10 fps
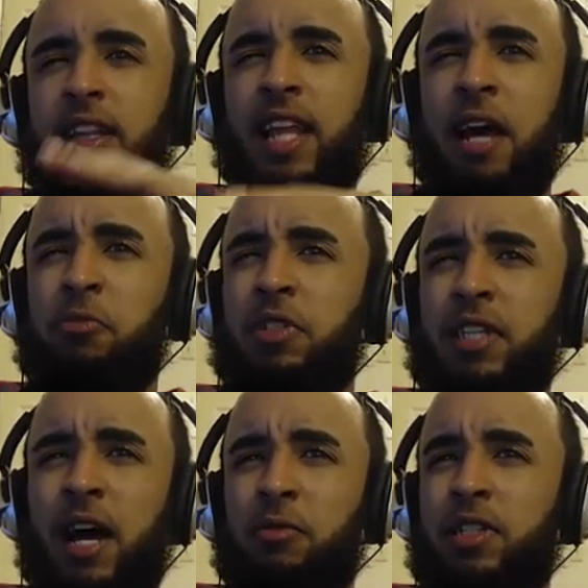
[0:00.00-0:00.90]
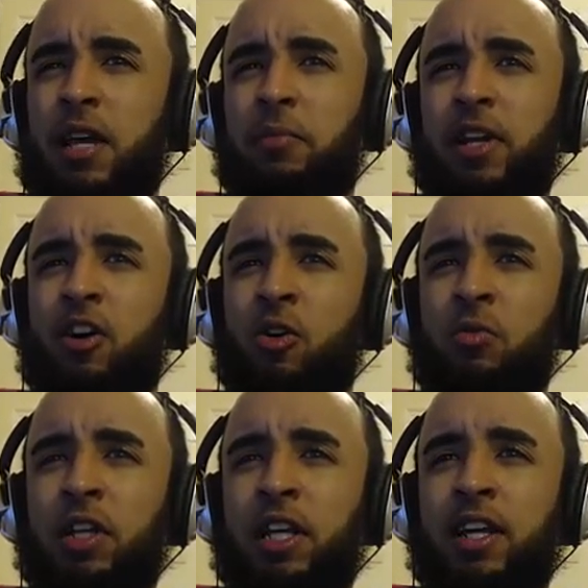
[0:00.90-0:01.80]
That was, I would say, be the
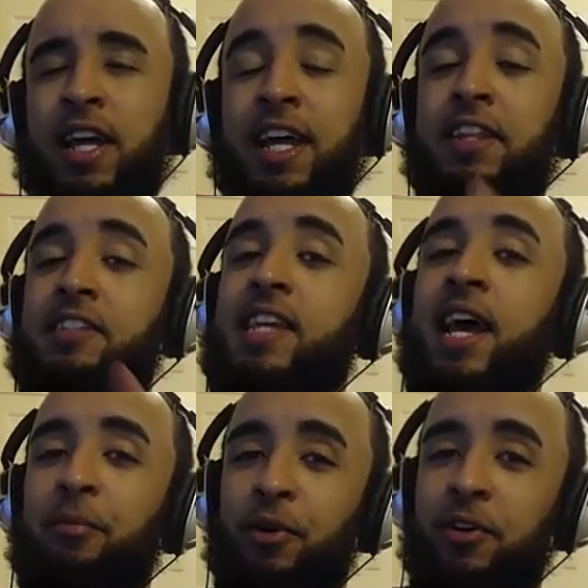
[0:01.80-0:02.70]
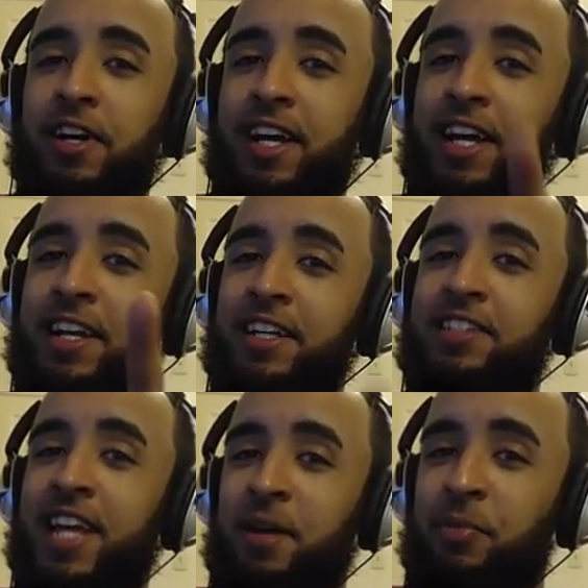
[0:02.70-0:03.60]
only, and the sample and
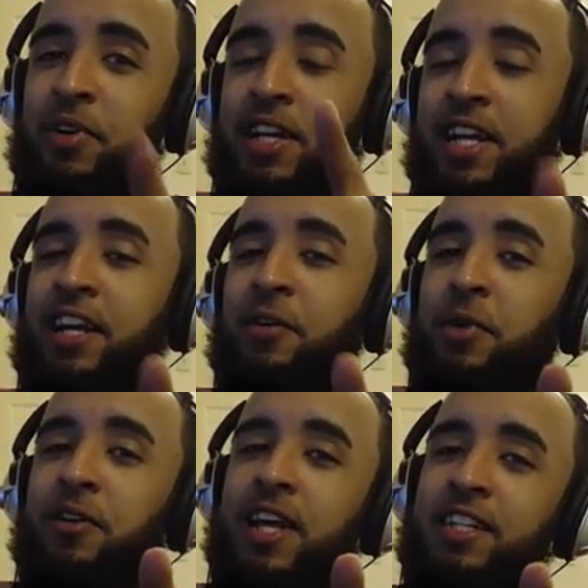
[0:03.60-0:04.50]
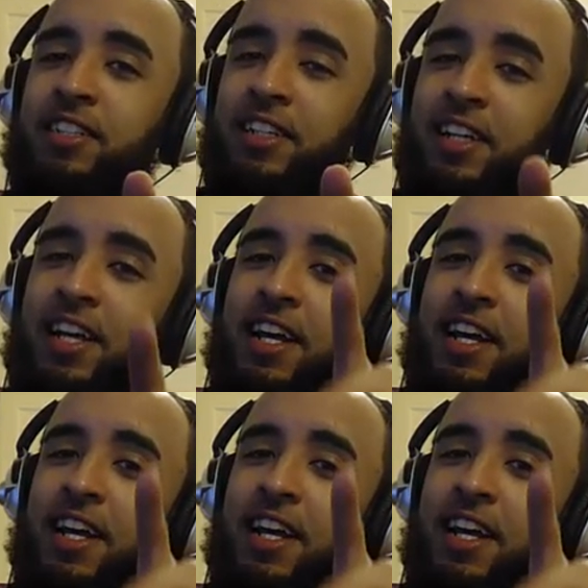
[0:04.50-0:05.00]
the interpolation.